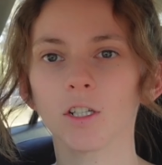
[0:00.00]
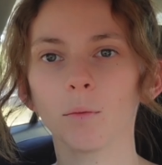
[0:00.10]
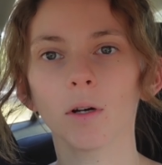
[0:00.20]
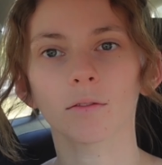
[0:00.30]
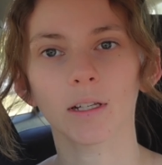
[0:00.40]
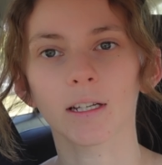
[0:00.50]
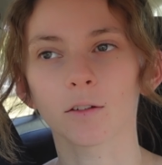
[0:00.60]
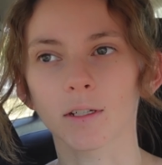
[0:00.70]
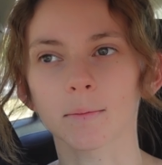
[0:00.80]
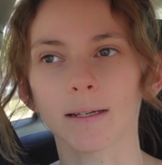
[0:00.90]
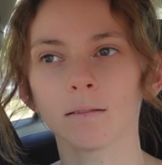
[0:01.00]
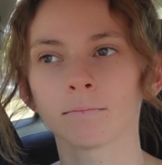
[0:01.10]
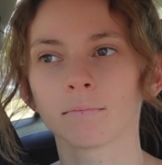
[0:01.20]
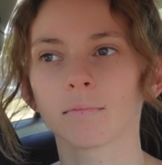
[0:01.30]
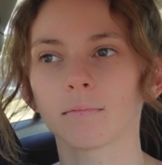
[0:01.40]
you know what really annoys me?
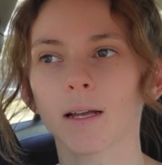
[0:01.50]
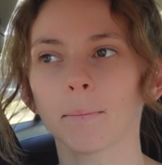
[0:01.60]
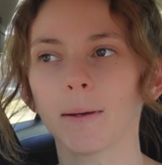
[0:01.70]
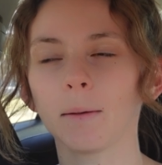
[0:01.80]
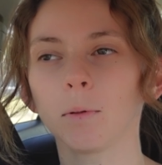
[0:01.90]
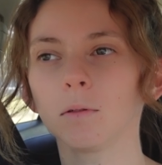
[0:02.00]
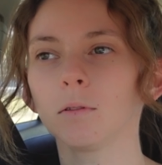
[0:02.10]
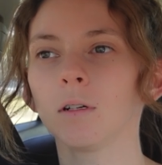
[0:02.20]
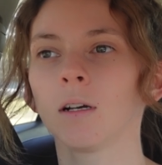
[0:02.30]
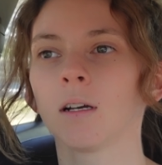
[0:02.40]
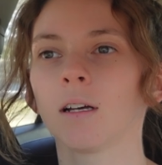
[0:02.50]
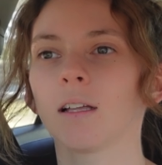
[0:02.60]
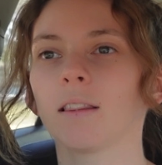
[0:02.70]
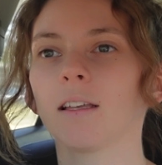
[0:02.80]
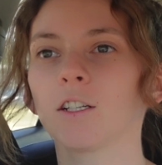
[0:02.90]
People
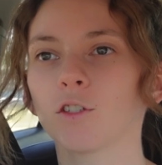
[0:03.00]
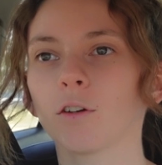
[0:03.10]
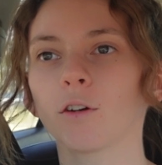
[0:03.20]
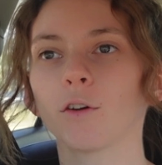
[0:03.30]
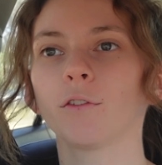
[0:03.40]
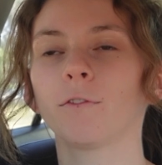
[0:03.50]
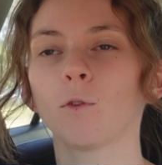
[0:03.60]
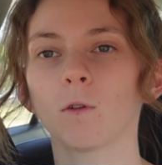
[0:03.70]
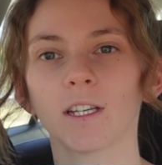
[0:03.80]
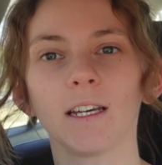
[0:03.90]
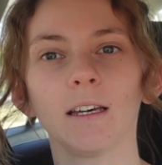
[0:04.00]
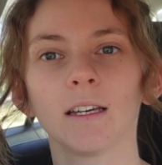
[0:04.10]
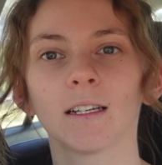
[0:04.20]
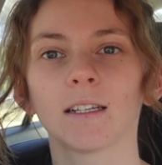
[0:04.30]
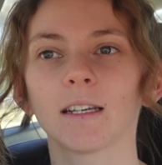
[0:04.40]
that don't go 40
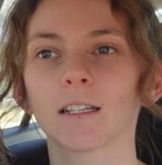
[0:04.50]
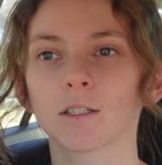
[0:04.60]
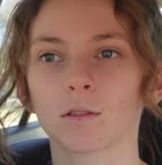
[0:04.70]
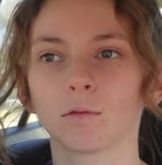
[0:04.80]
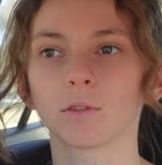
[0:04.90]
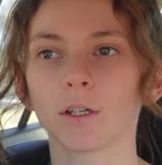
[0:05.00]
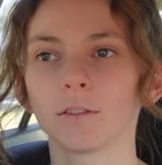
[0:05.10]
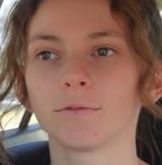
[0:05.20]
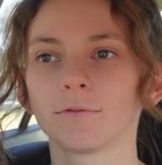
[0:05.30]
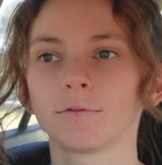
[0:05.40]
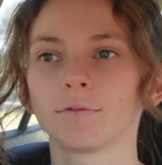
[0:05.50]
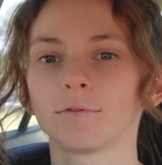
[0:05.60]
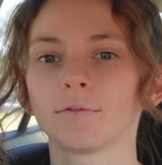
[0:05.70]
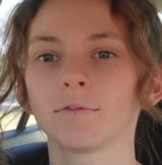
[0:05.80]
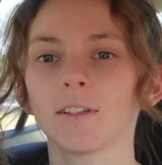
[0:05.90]
in a school zone.
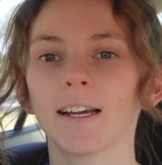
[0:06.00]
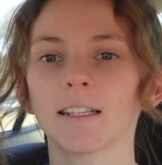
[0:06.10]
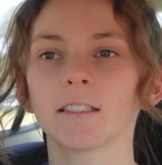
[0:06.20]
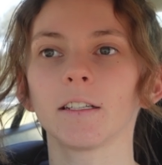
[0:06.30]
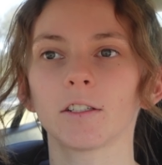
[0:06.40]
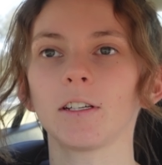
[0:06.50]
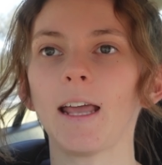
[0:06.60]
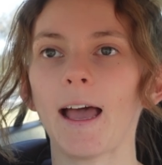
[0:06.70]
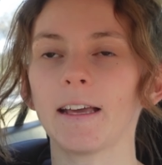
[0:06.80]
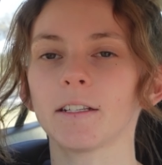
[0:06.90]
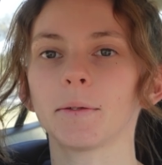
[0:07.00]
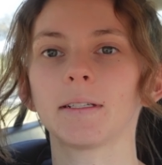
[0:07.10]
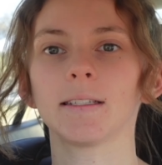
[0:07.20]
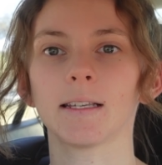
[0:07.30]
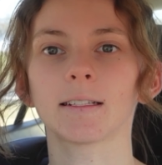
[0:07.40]
Like, it's literally
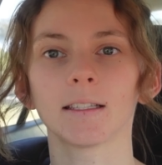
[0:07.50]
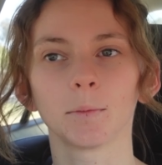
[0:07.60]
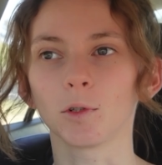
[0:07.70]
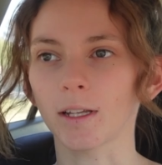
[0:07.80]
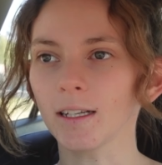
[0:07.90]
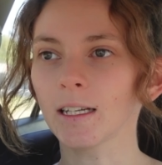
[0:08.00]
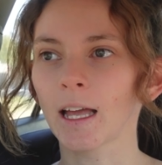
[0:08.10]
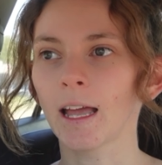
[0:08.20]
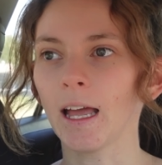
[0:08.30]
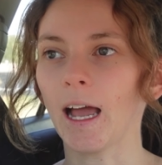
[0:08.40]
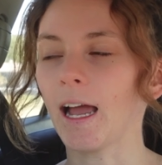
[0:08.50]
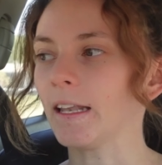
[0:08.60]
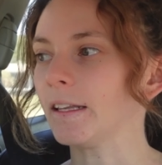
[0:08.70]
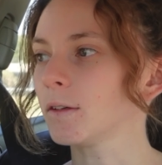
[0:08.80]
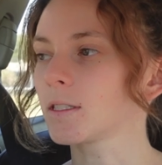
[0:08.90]
8:26 in the morning
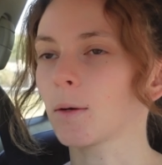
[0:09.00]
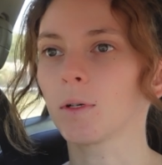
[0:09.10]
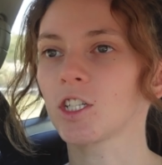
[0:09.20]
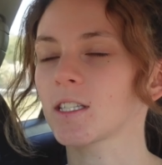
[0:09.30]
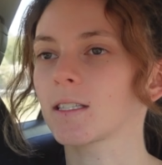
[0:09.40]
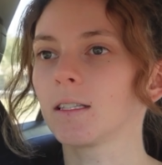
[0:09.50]
and there was someone just